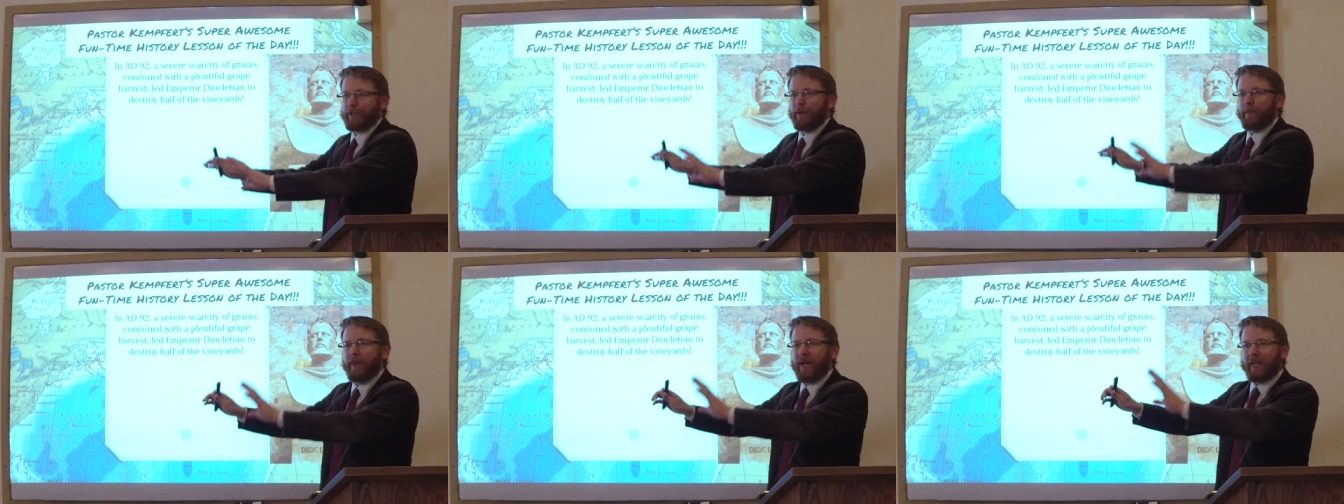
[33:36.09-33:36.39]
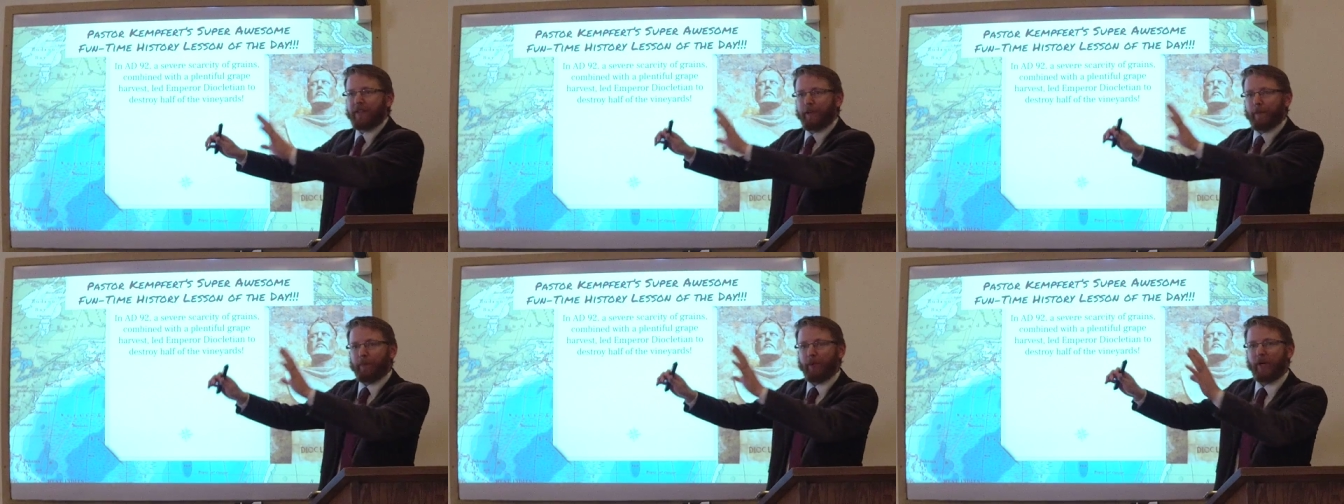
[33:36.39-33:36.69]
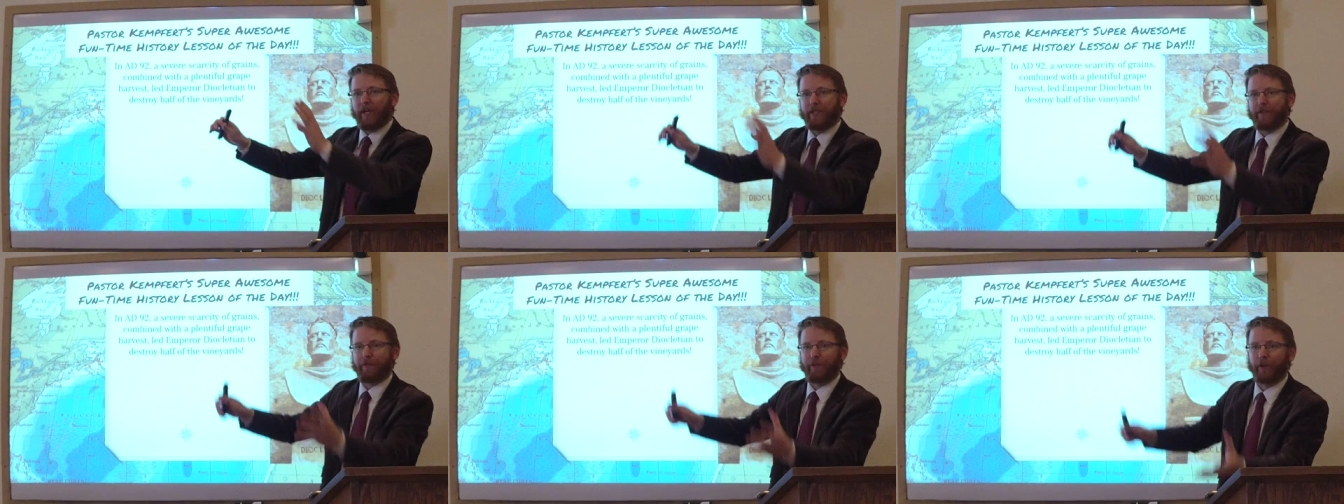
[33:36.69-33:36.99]
to make the
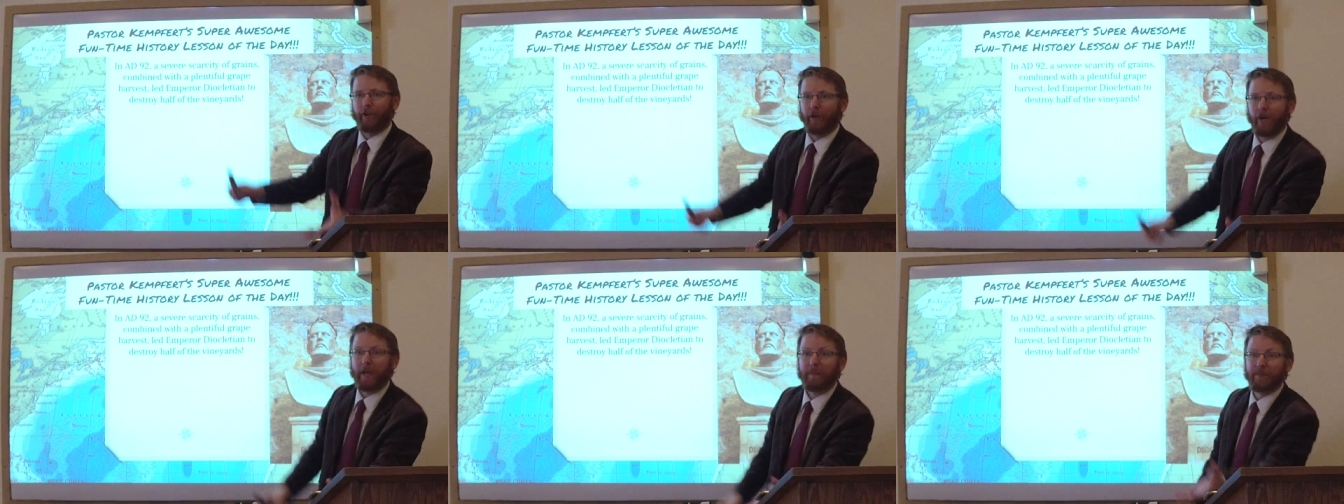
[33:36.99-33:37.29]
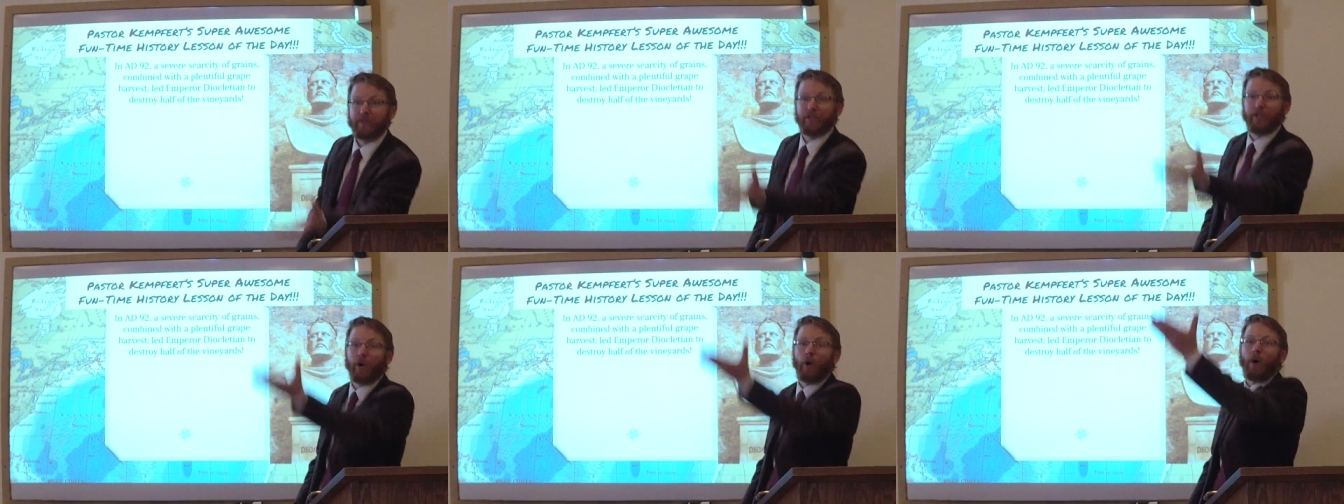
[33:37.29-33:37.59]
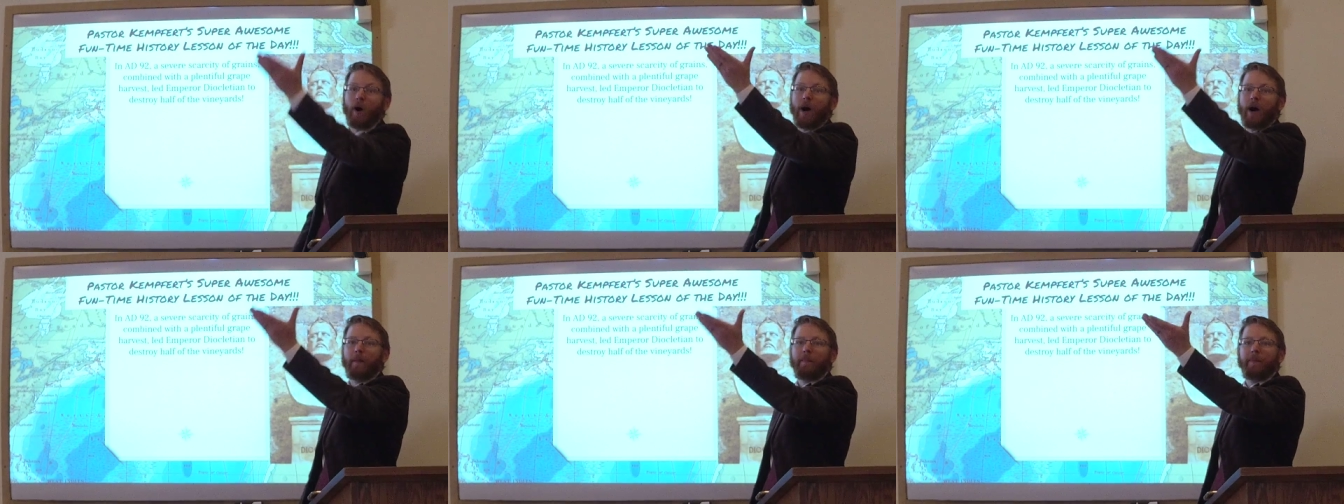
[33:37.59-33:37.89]
price for grapes go
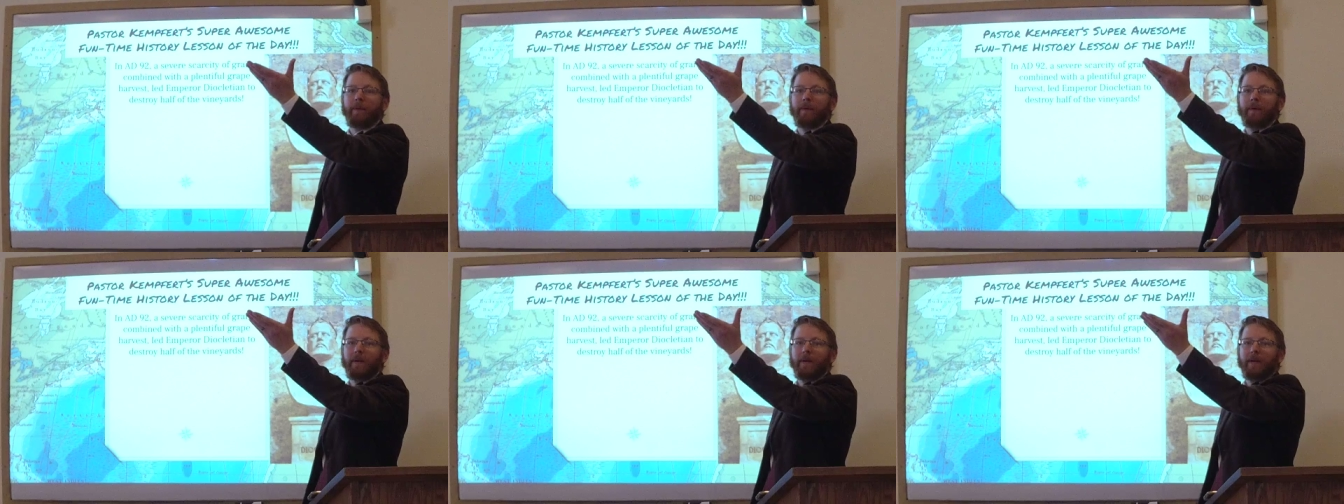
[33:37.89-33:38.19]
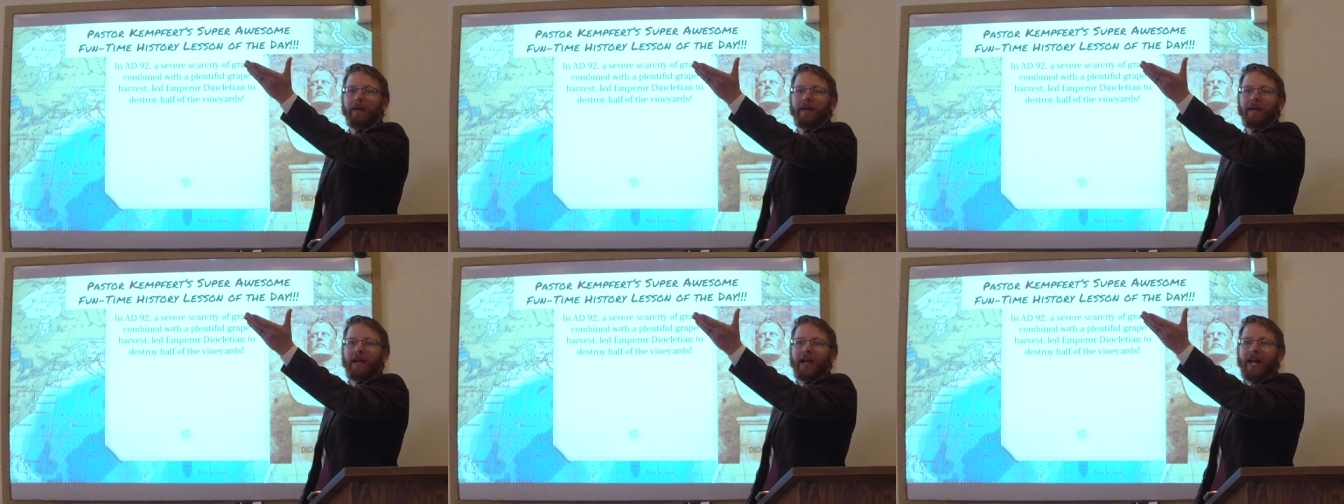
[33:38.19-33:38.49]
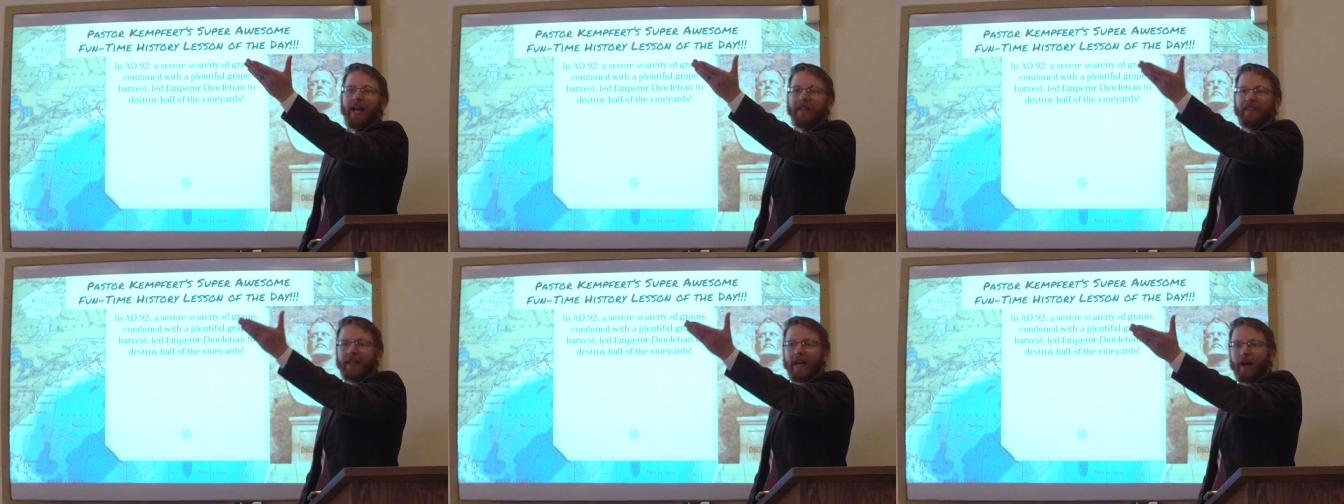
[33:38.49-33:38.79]
up,
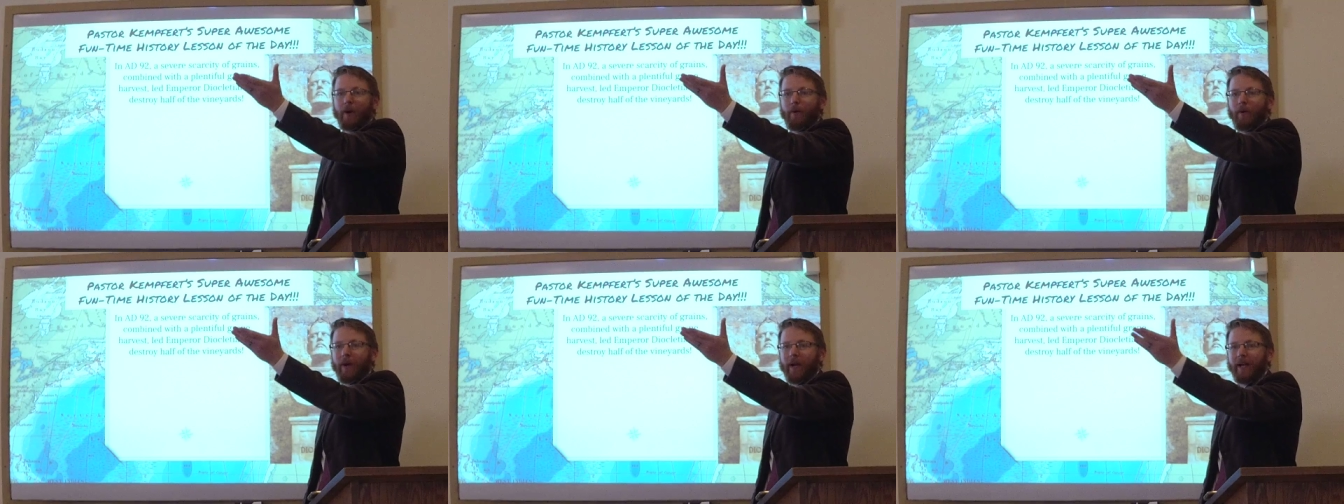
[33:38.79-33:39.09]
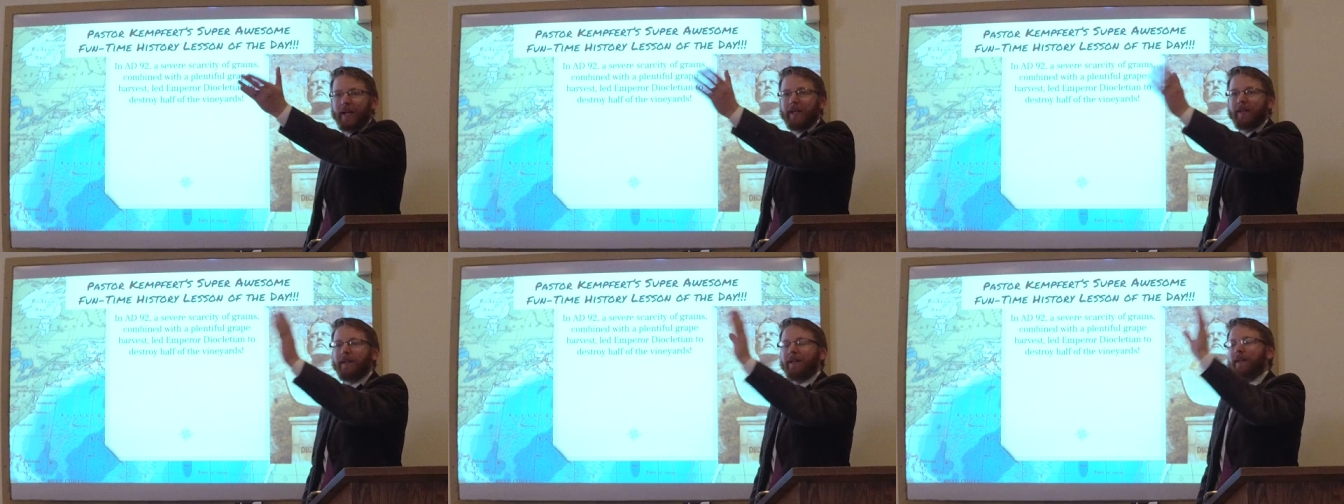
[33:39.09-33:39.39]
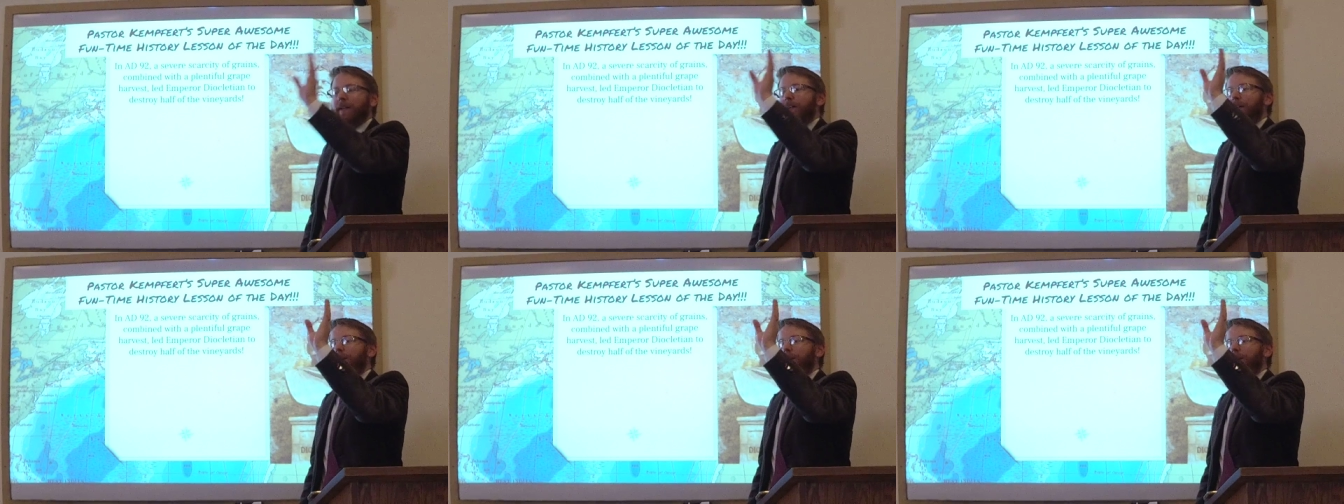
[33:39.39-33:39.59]
and that way